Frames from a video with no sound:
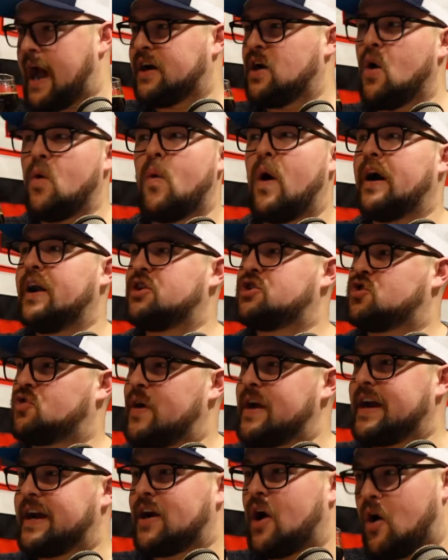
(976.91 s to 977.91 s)
don't want to
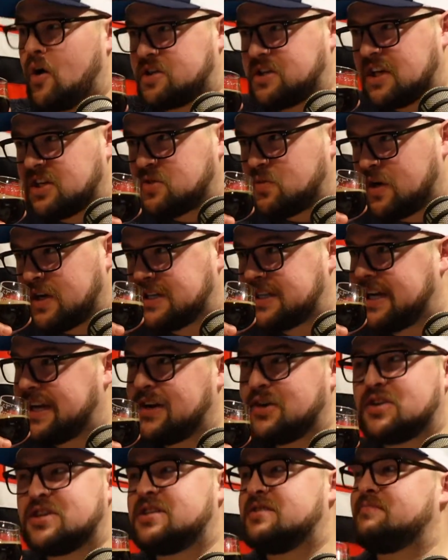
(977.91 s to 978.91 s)
drink it all because I just want to sit here
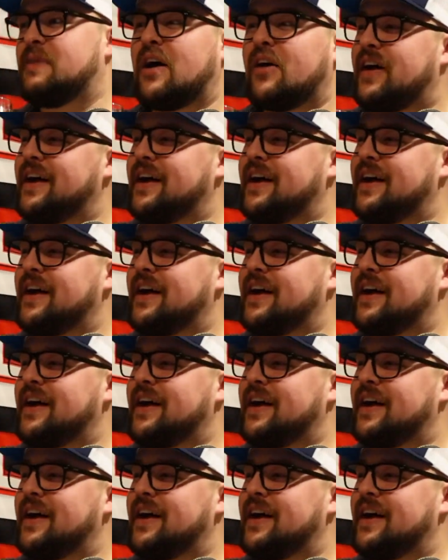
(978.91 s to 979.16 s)
and smell